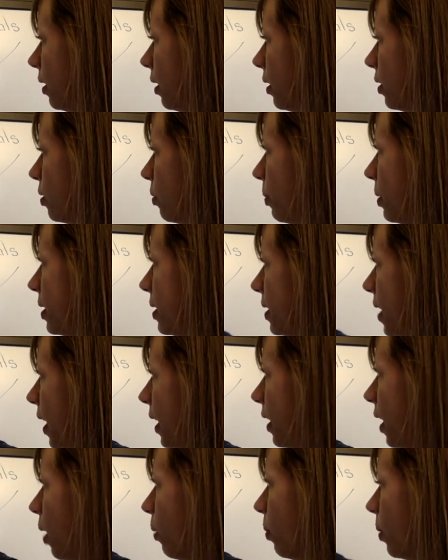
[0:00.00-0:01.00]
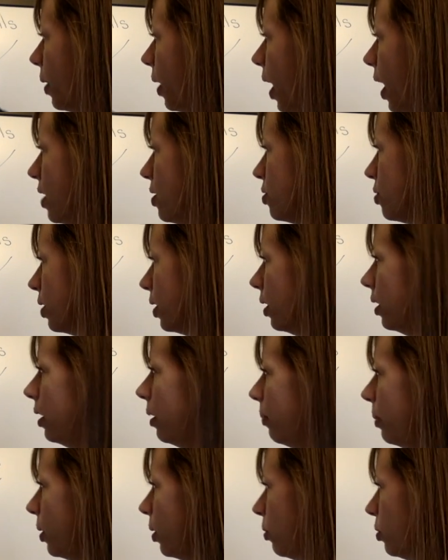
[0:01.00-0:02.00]
So we say that word 100, and
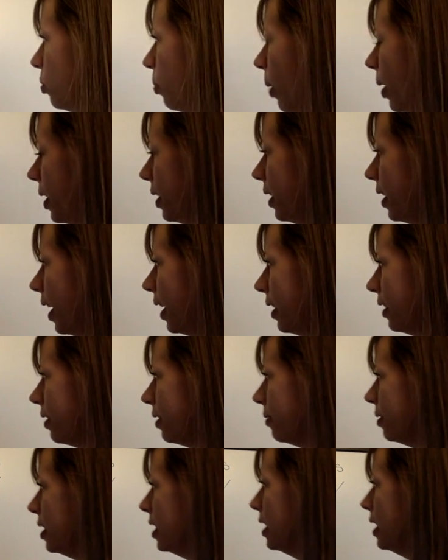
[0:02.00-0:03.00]
then we go 28.